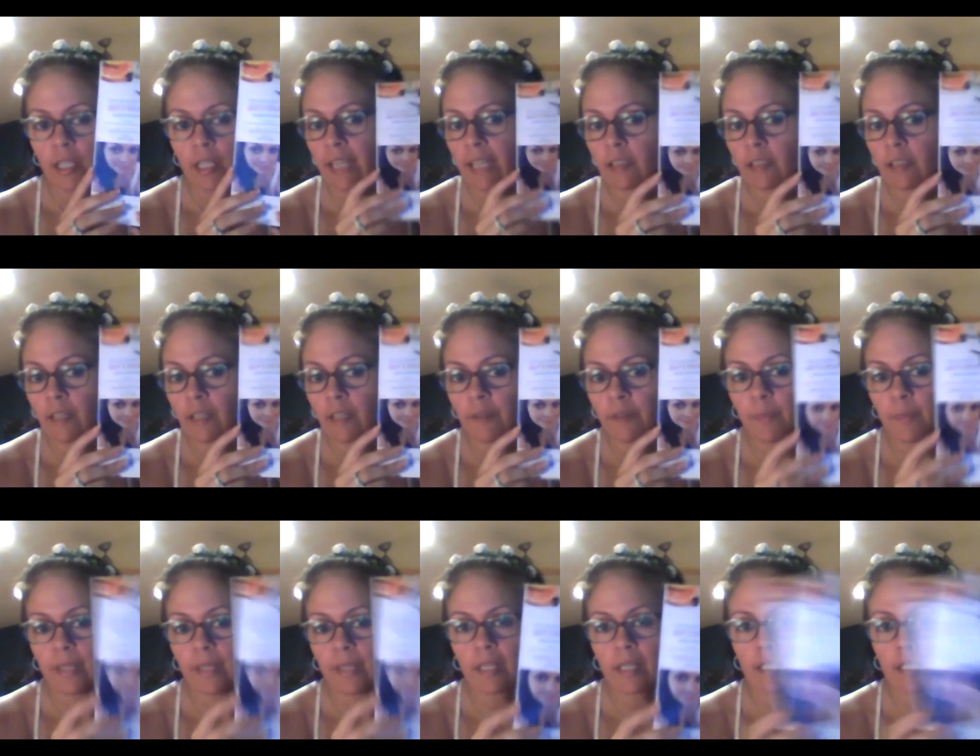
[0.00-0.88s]
I love
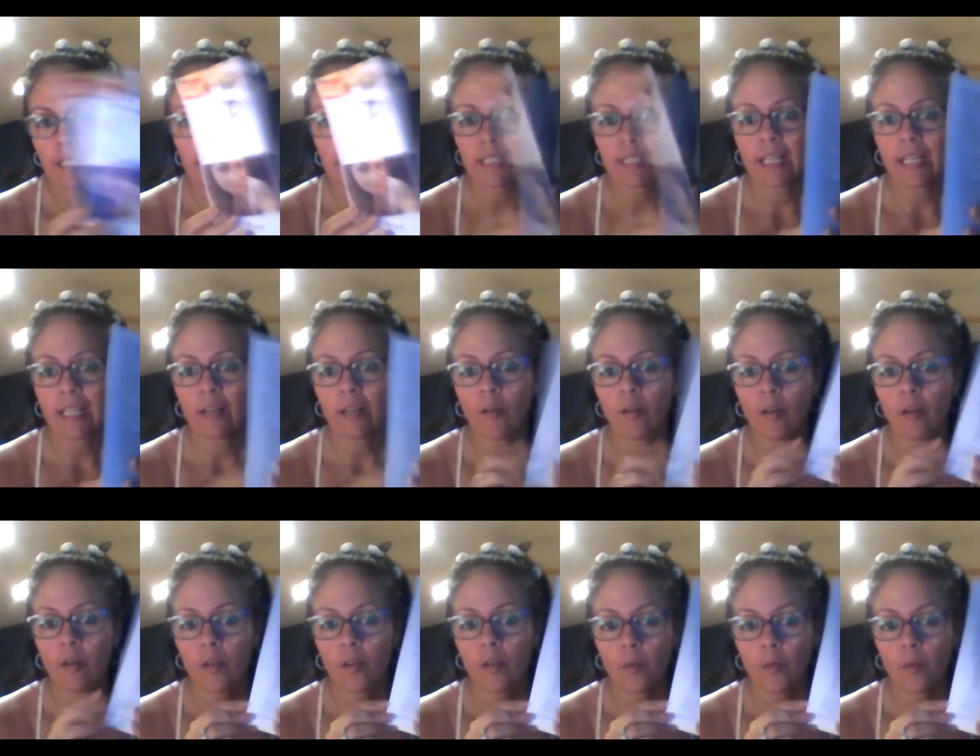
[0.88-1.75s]
it because it's got
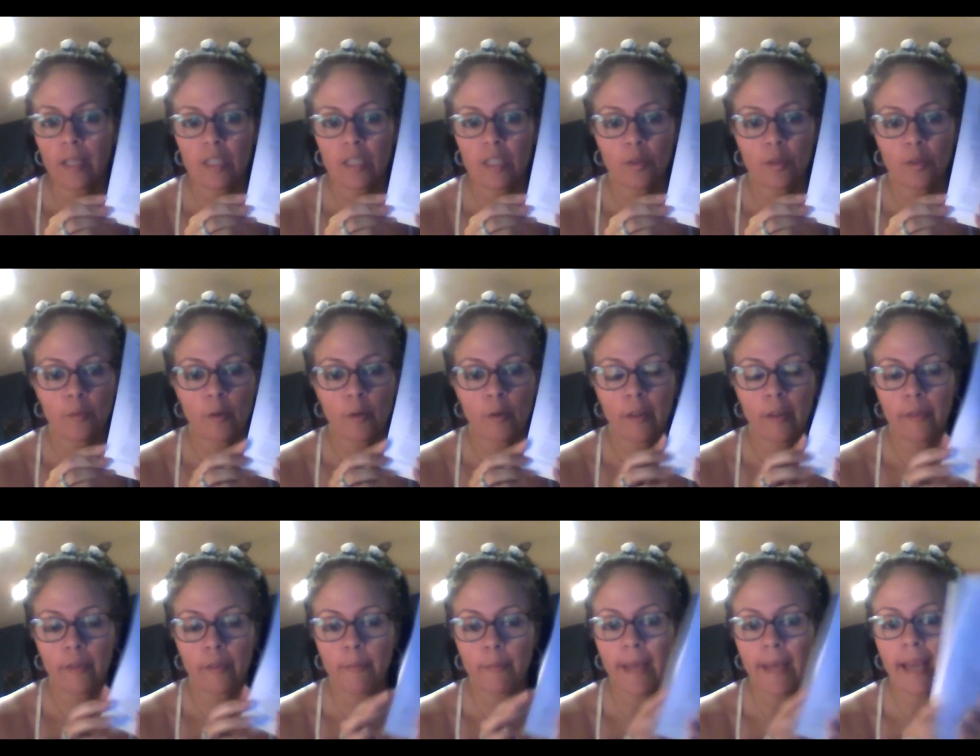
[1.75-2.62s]
all the ways to enroll
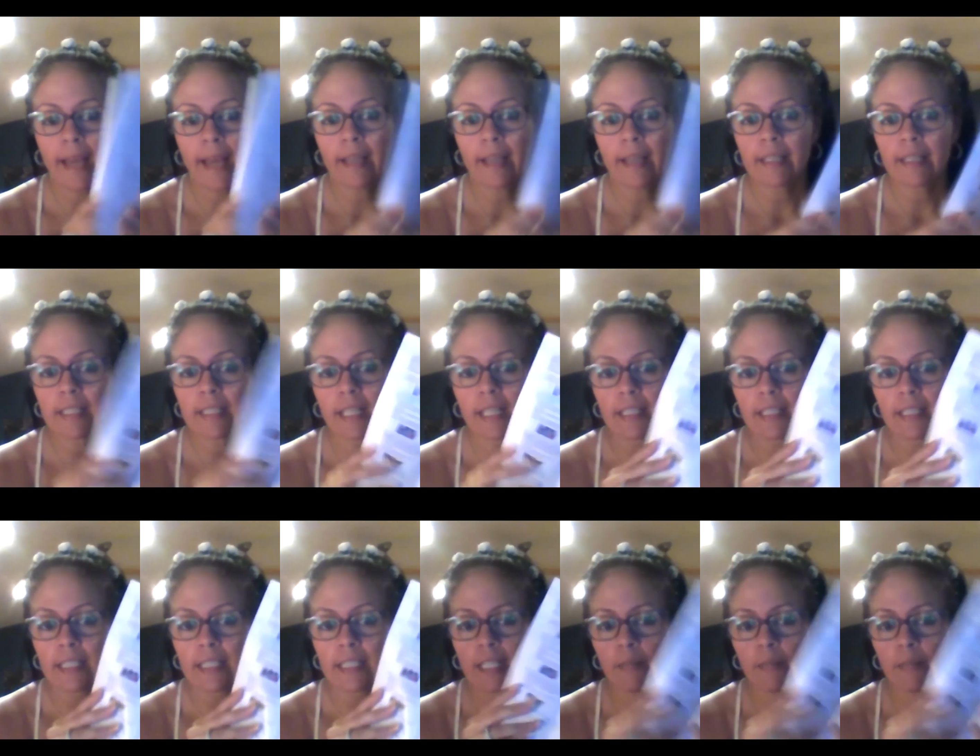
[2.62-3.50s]
on the back. It's got
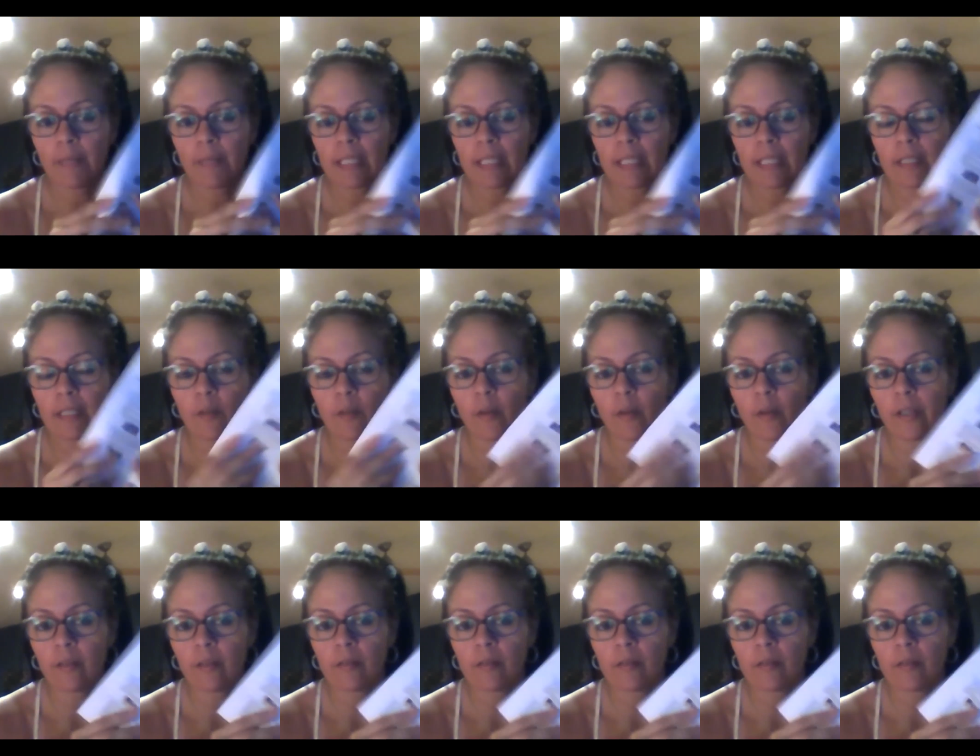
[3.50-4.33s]
the 10 basic oils.